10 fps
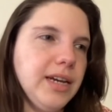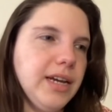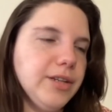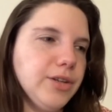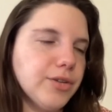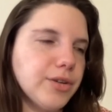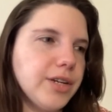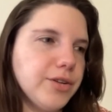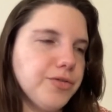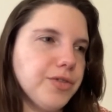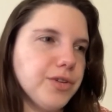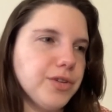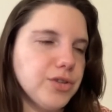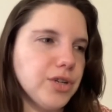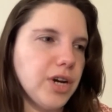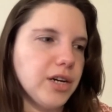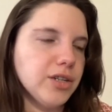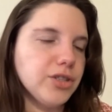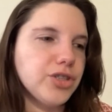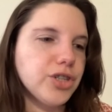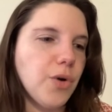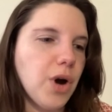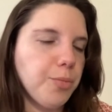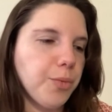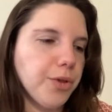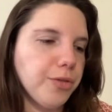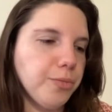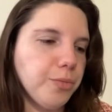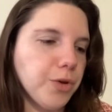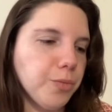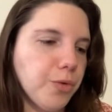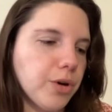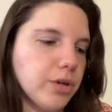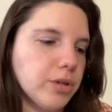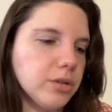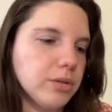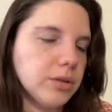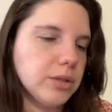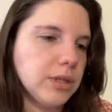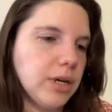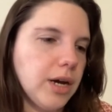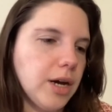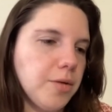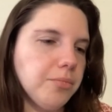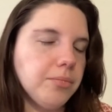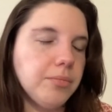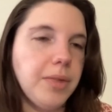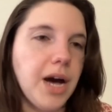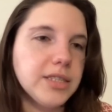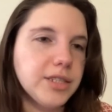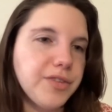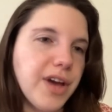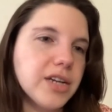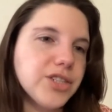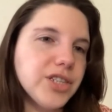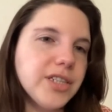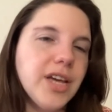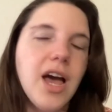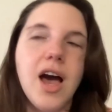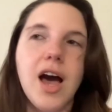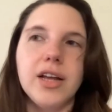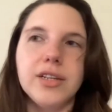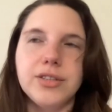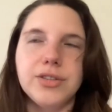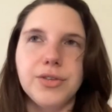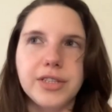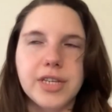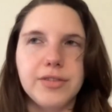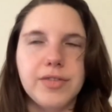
and you know kind of uh, show up with with more um, positive action and so that's kind of